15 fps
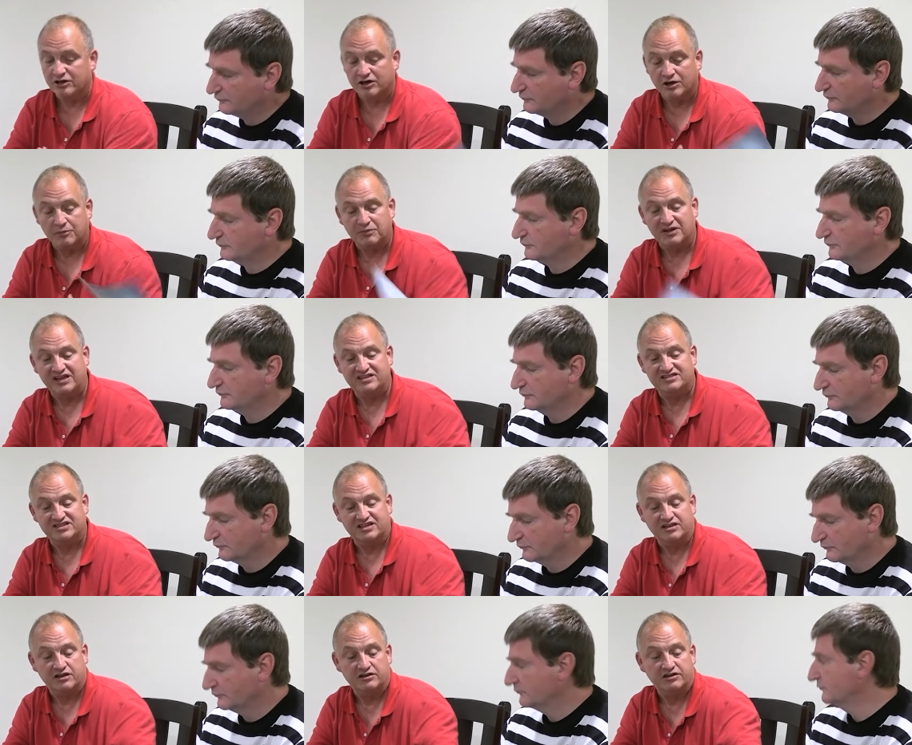Speaker 1: you're going to play a
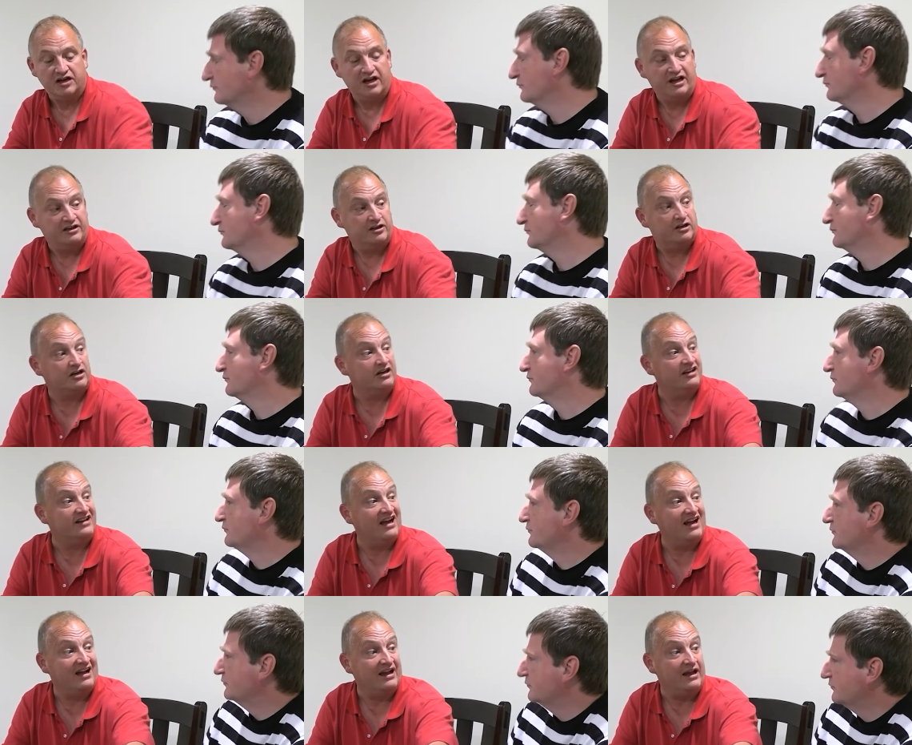Secunda and you're going to
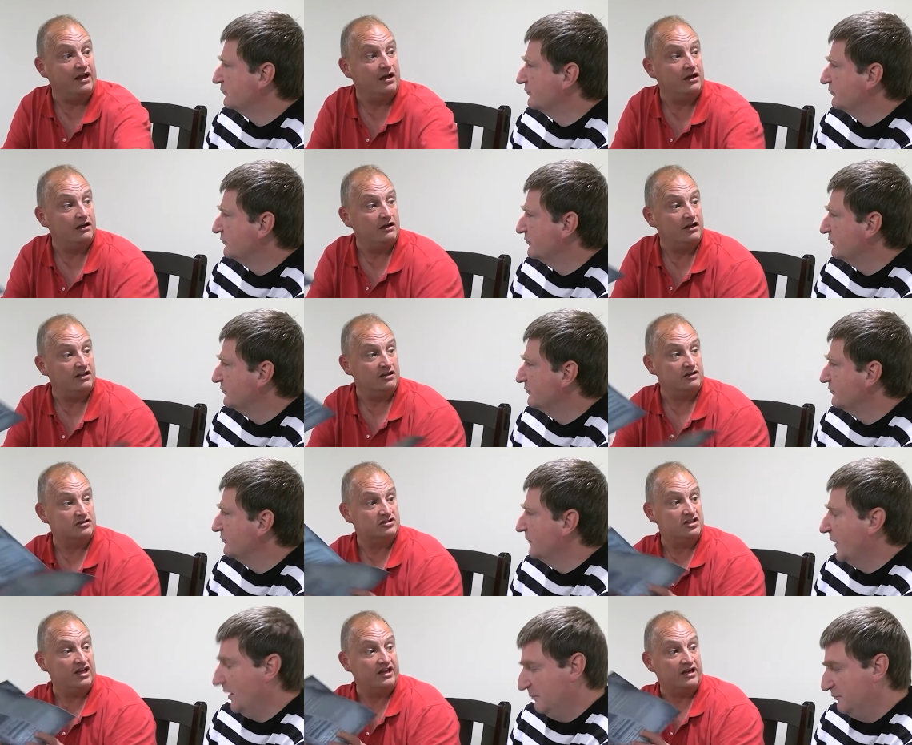die, it looks
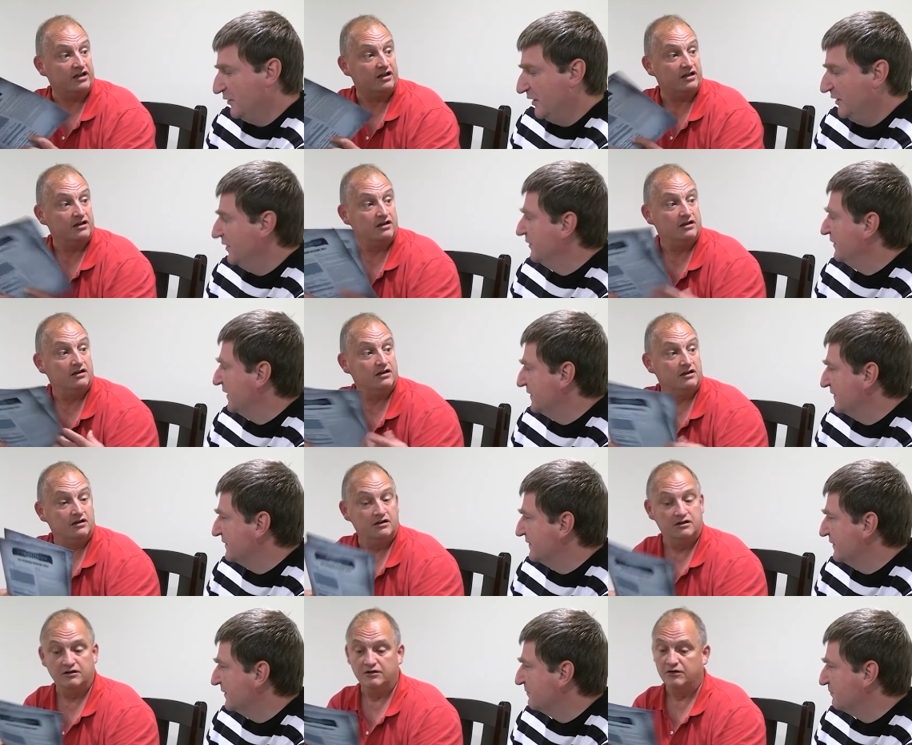like. Probably, that's
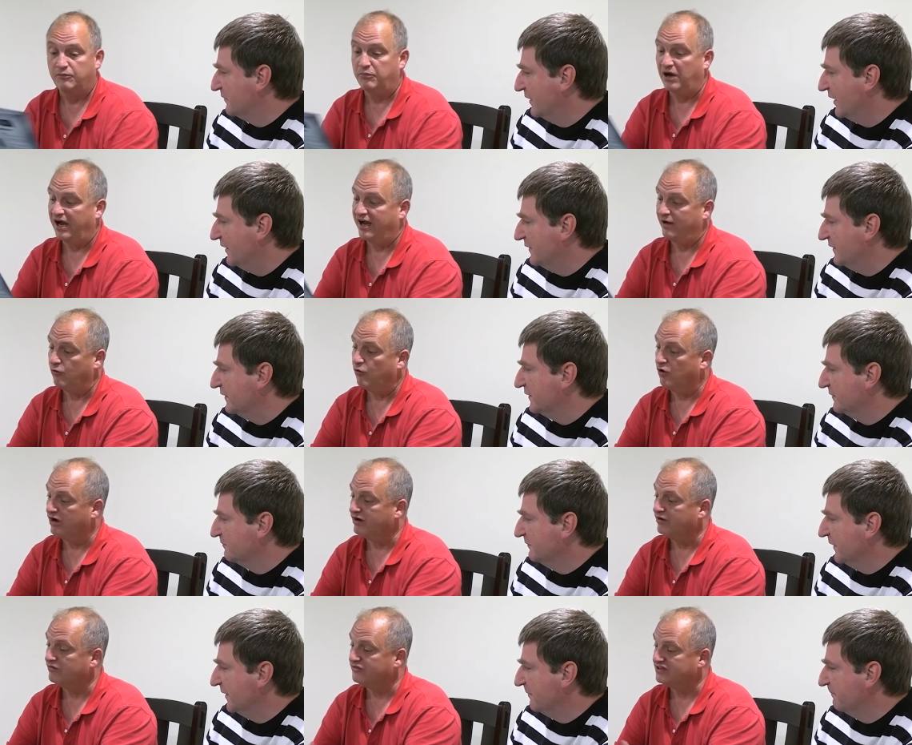the, by one
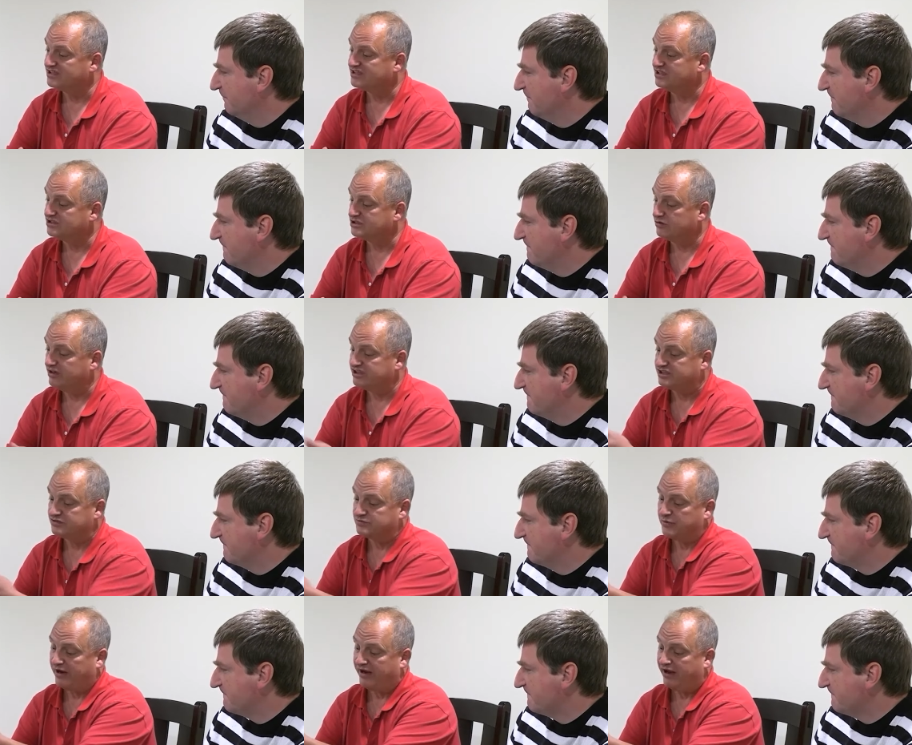of the situations,
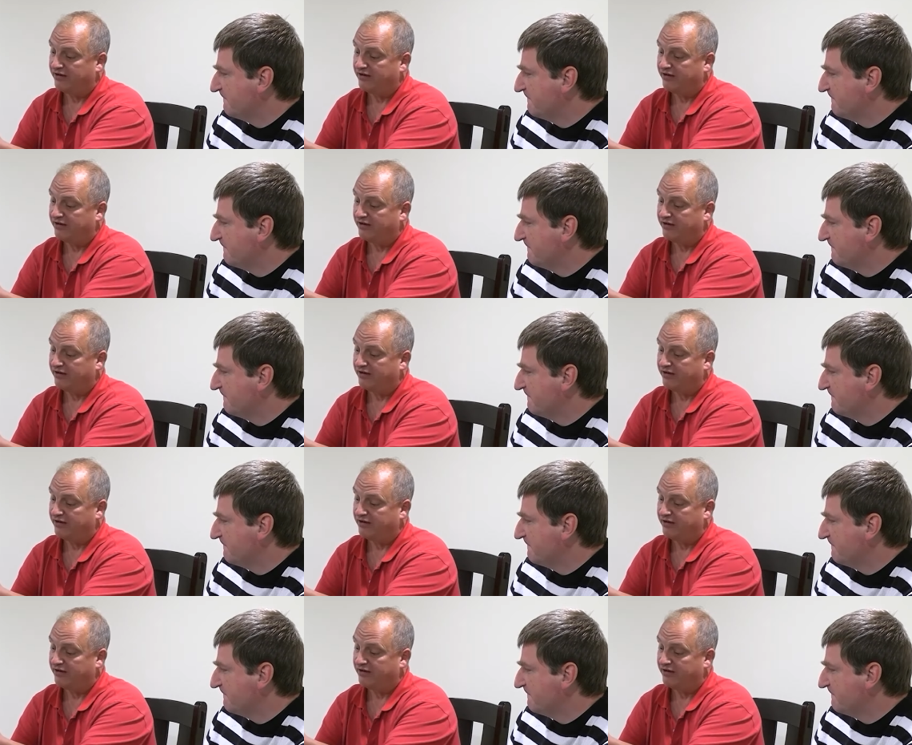by